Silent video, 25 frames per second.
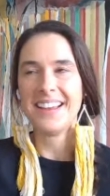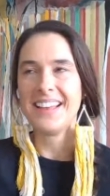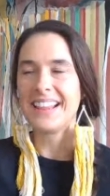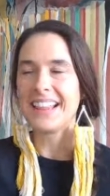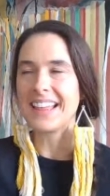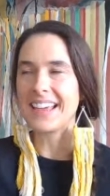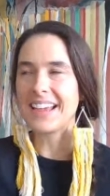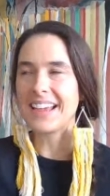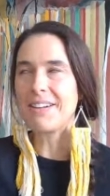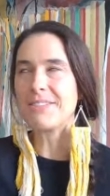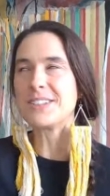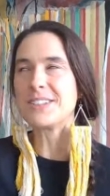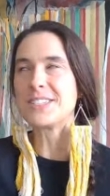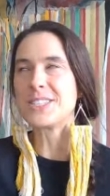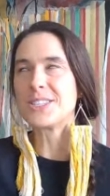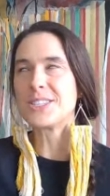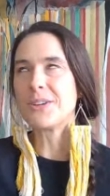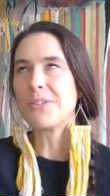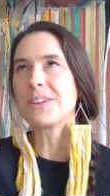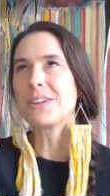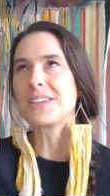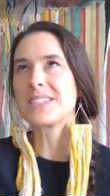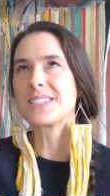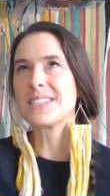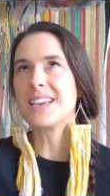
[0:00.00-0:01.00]
like I was
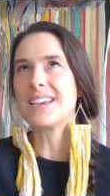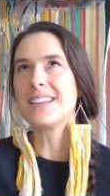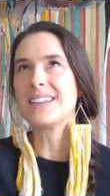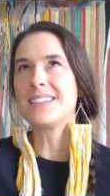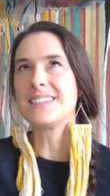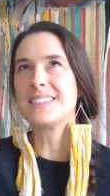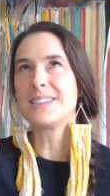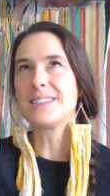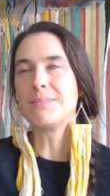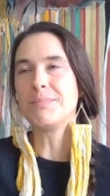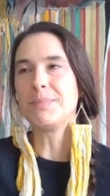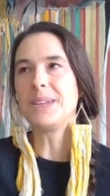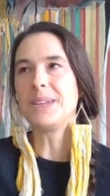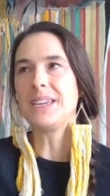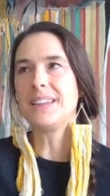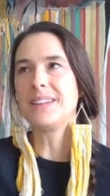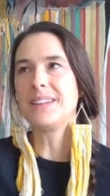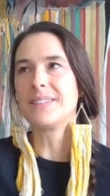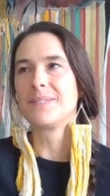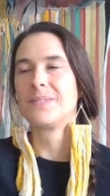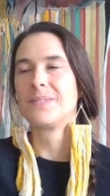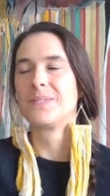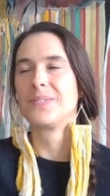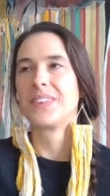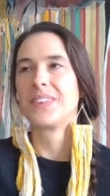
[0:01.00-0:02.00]
so excited to meet
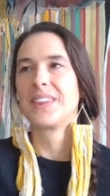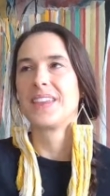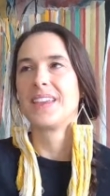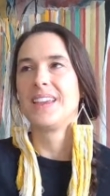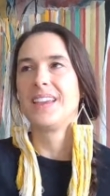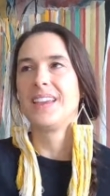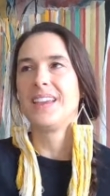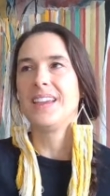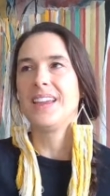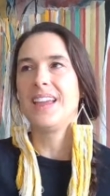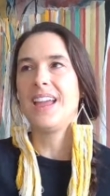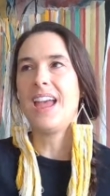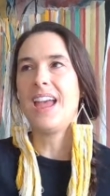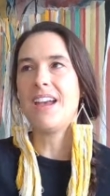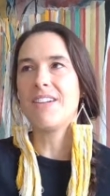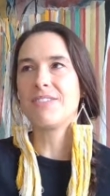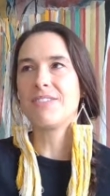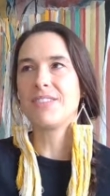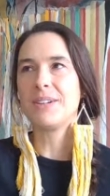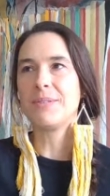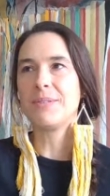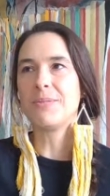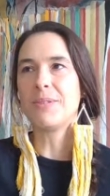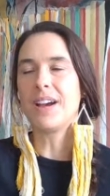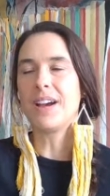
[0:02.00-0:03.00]

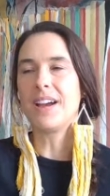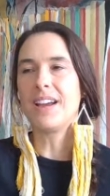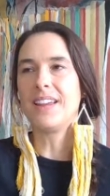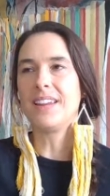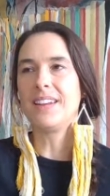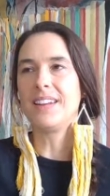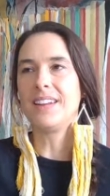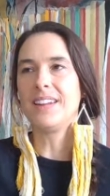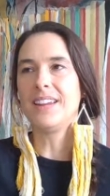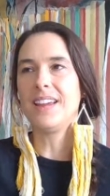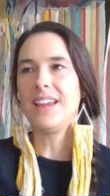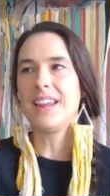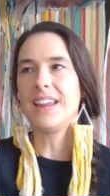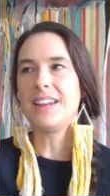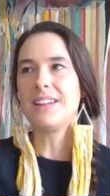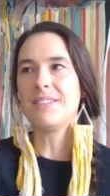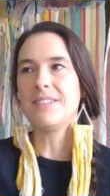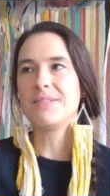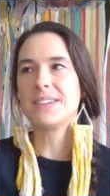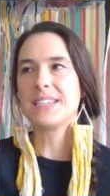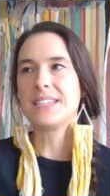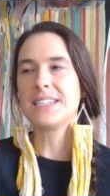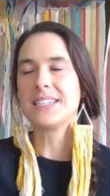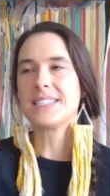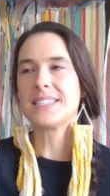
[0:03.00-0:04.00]
everyone. And it
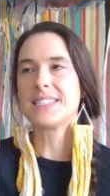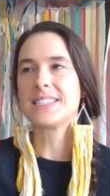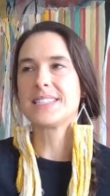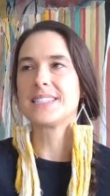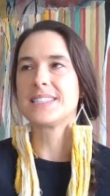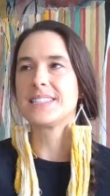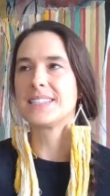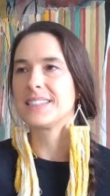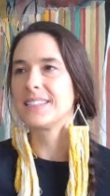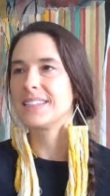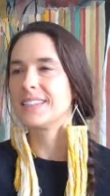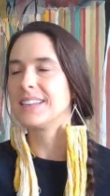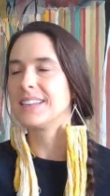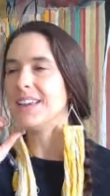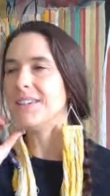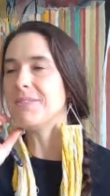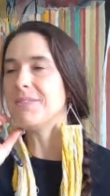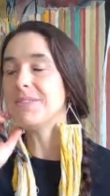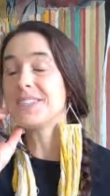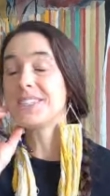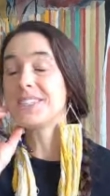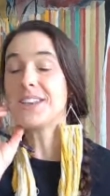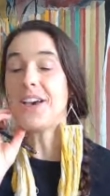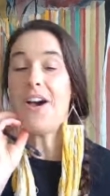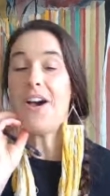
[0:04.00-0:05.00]
was, it
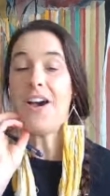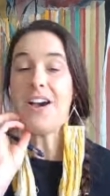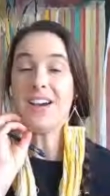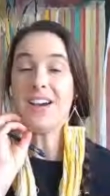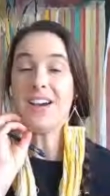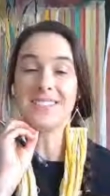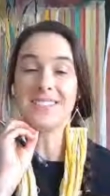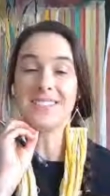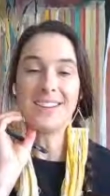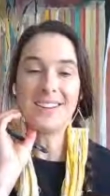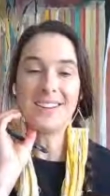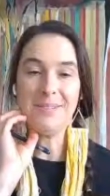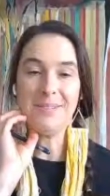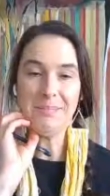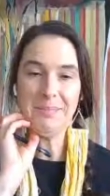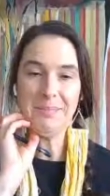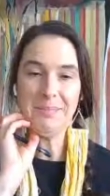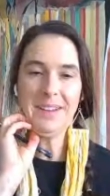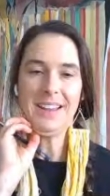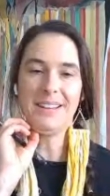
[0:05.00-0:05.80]
was awesome.